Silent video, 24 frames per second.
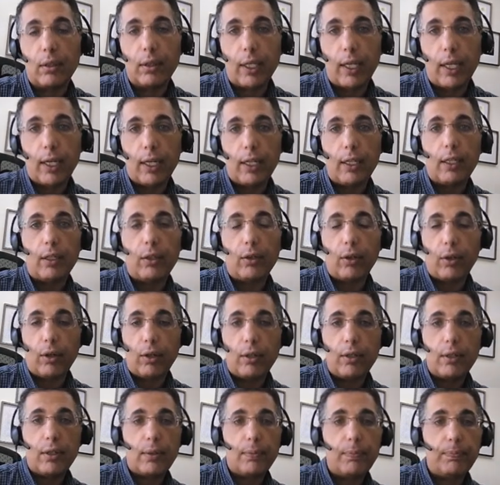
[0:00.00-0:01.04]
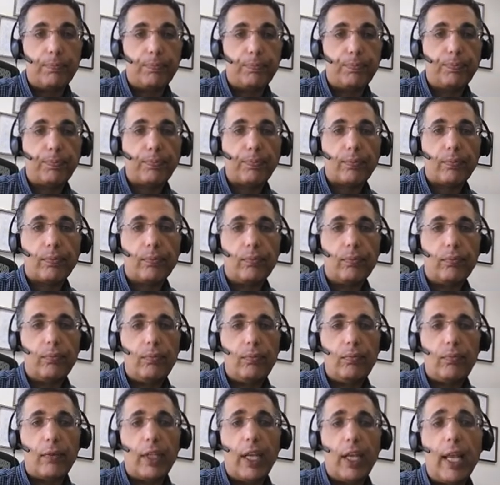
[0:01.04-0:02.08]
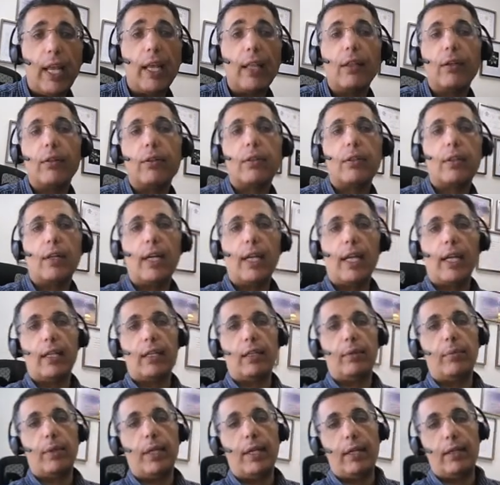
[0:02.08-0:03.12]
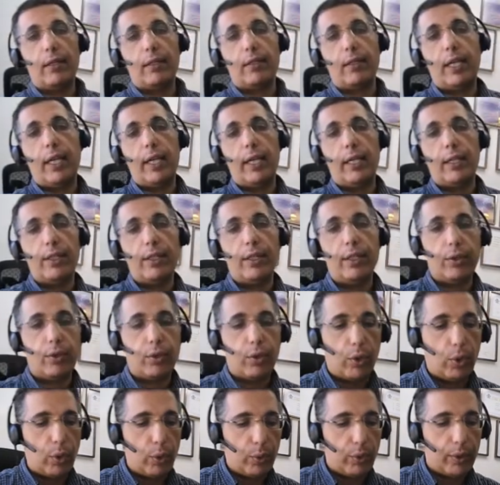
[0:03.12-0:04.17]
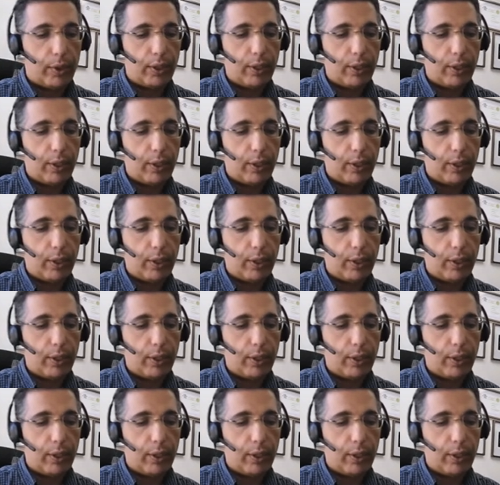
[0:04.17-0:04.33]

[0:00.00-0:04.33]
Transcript: Canadian dollars. And their son Adam is 8 years old.